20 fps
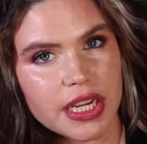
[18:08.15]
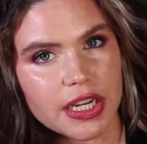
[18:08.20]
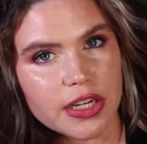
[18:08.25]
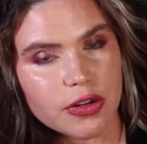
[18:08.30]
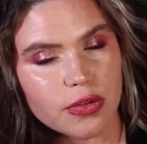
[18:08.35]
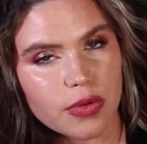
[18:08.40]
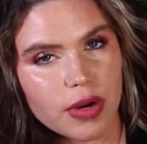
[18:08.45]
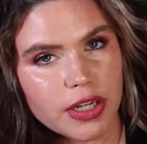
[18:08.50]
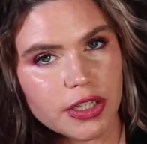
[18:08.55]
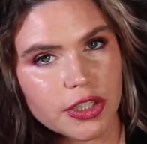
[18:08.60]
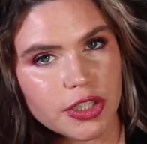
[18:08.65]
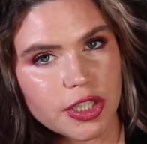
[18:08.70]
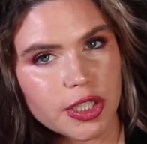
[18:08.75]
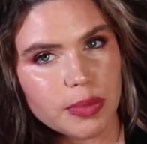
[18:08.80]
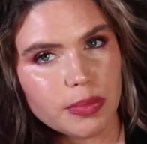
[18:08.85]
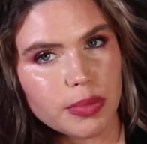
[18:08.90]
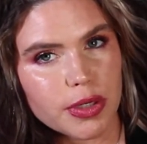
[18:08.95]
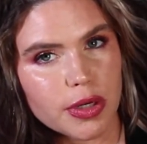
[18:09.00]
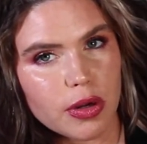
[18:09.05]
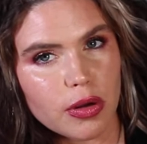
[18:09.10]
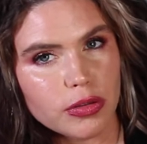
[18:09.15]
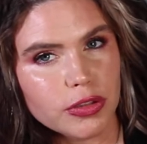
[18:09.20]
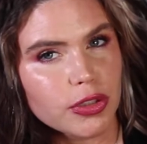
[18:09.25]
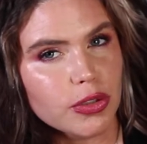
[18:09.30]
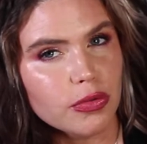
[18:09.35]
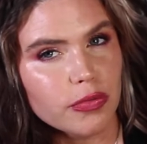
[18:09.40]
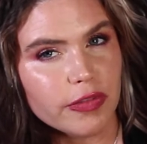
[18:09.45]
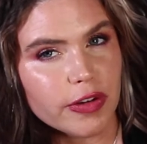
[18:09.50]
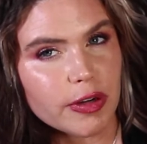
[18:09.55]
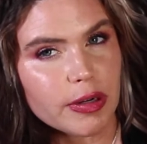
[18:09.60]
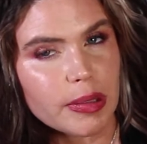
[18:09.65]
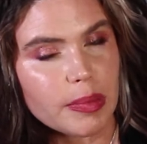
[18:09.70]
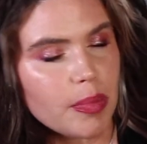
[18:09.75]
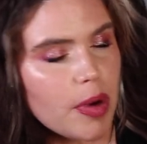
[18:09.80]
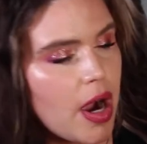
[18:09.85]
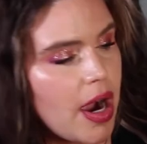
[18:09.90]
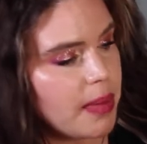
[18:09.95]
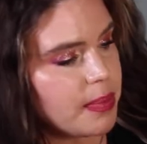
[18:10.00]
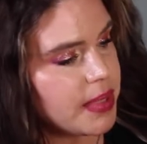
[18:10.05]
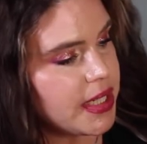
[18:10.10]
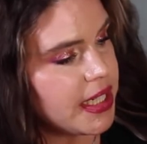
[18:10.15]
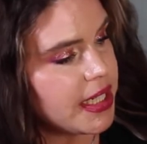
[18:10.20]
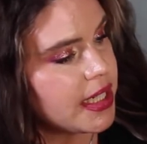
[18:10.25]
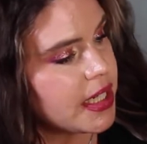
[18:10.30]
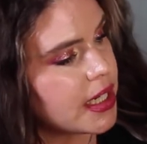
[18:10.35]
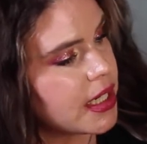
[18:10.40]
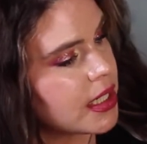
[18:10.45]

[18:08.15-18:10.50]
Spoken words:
and grungy, but also very poppy.